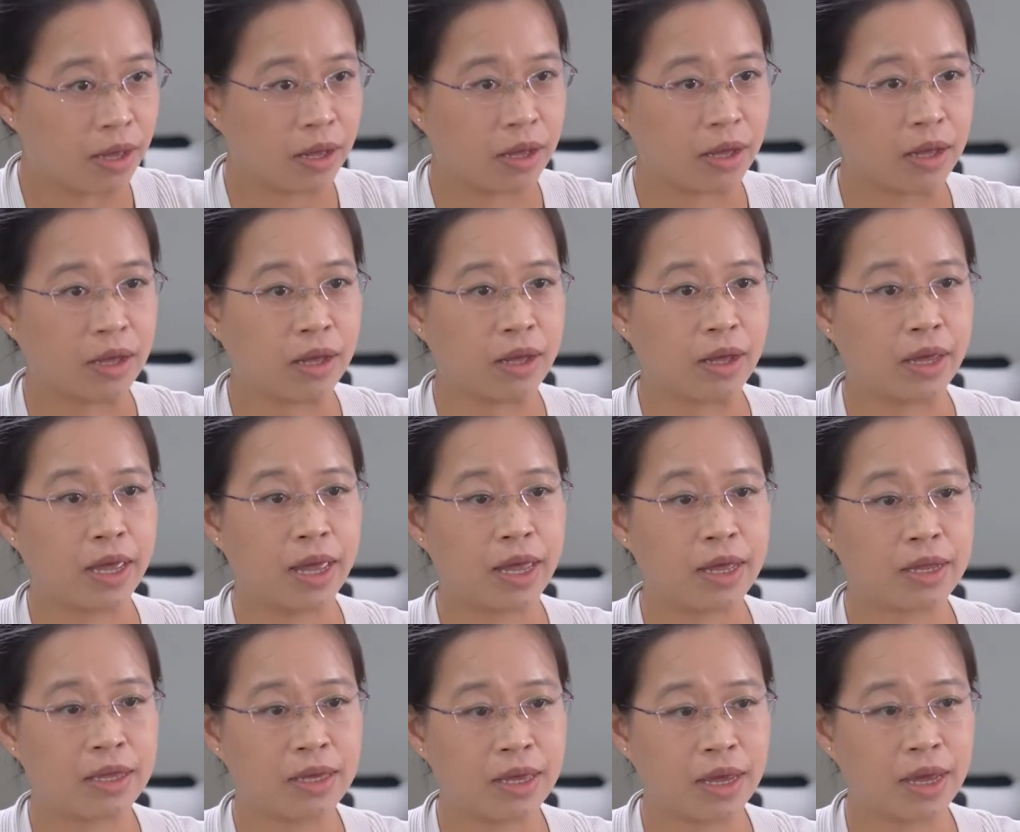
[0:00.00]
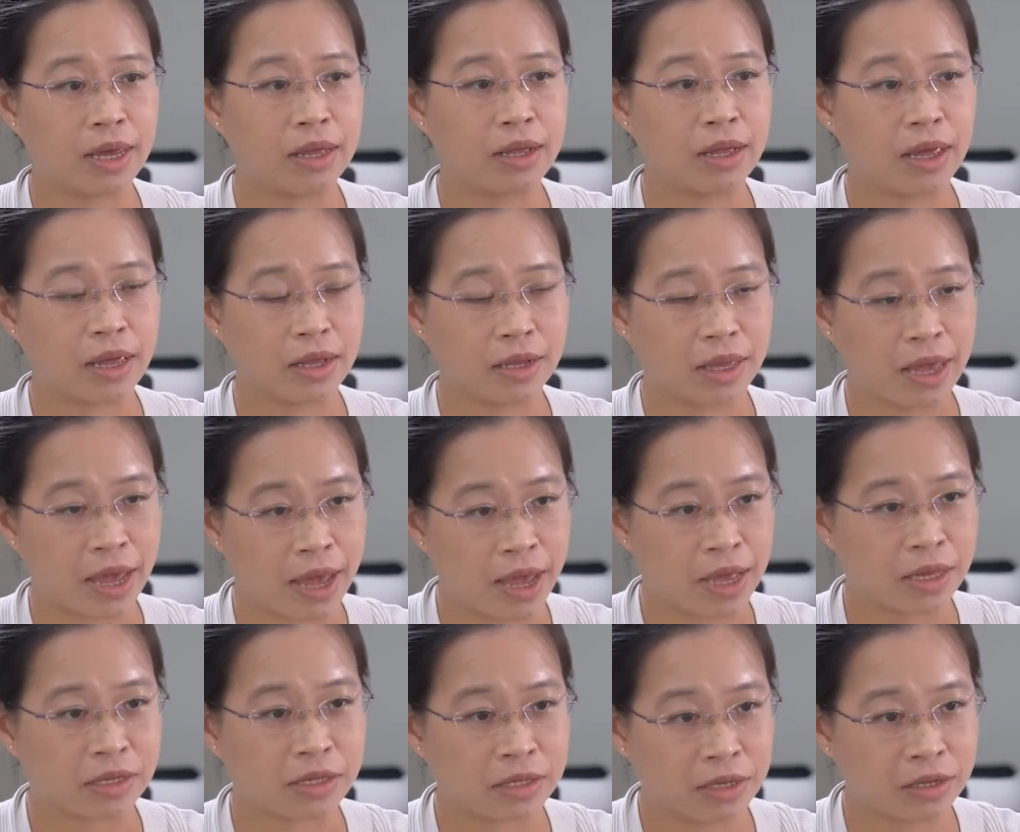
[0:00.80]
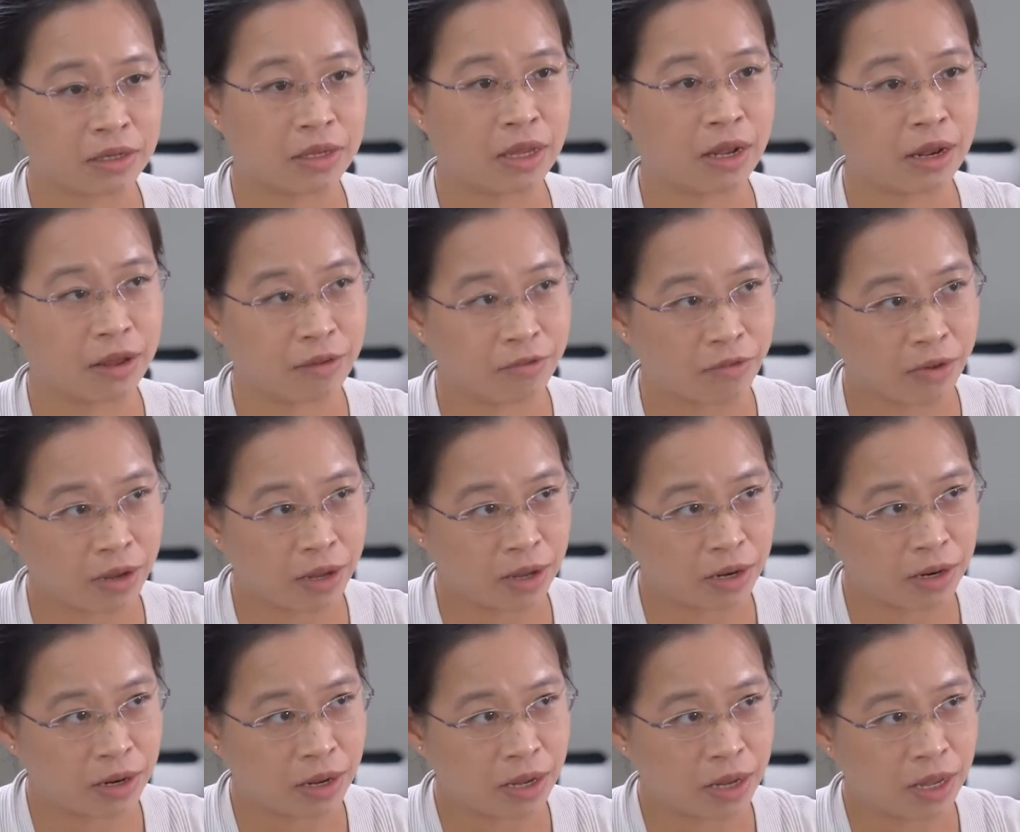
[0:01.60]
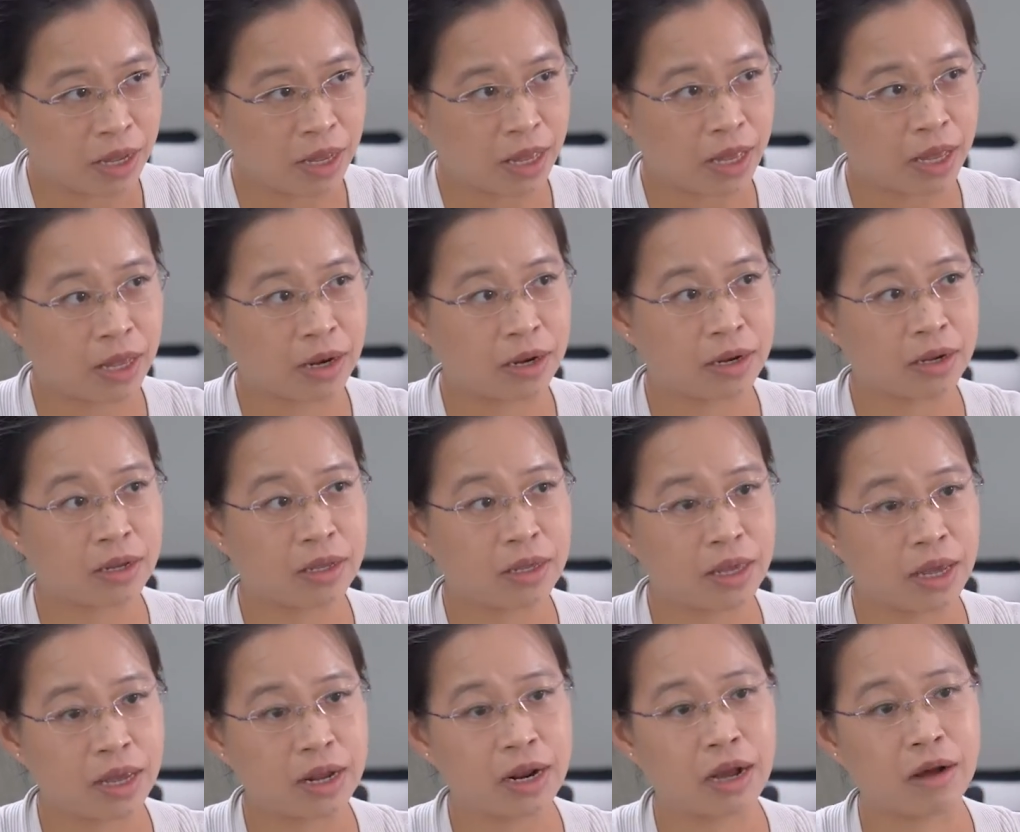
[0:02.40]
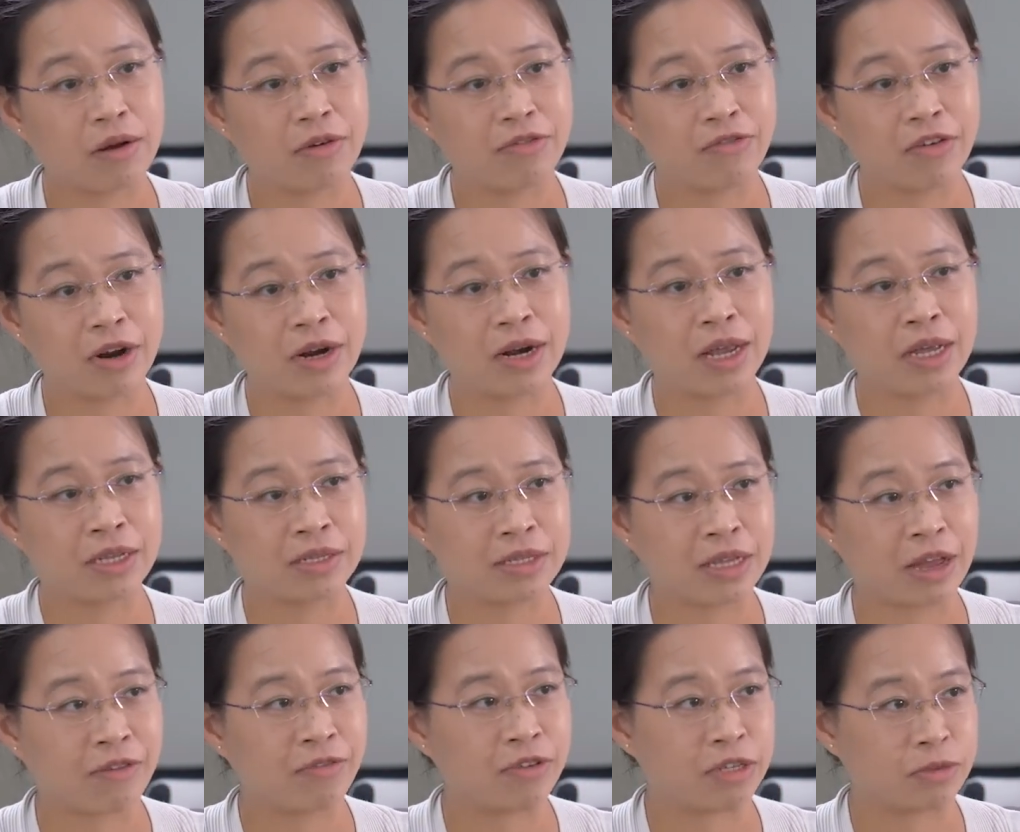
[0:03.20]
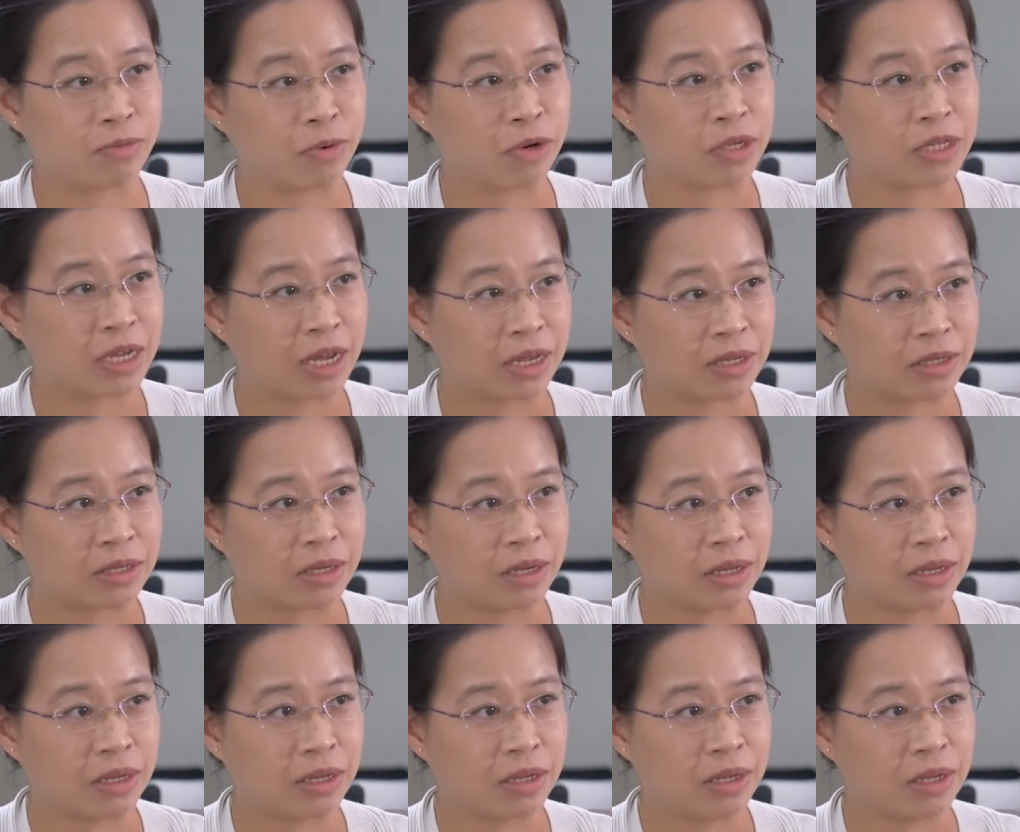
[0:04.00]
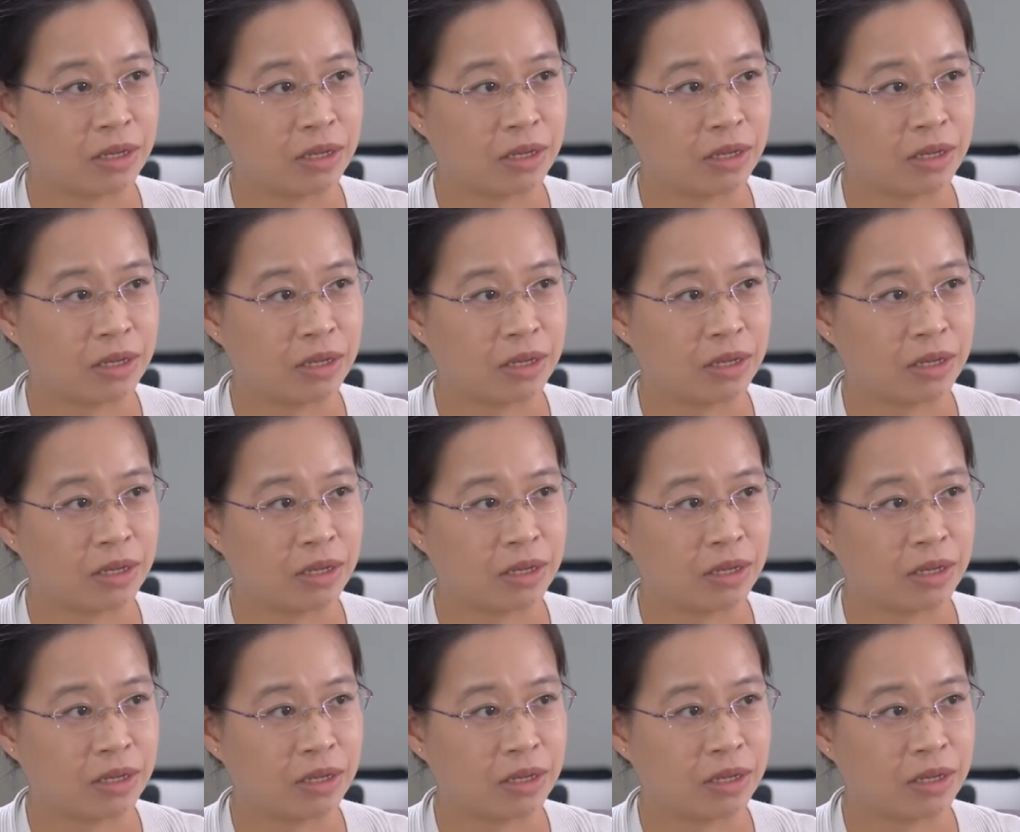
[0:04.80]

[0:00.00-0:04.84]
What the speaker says: and care is still delivered, and yet our frontline staff is protected?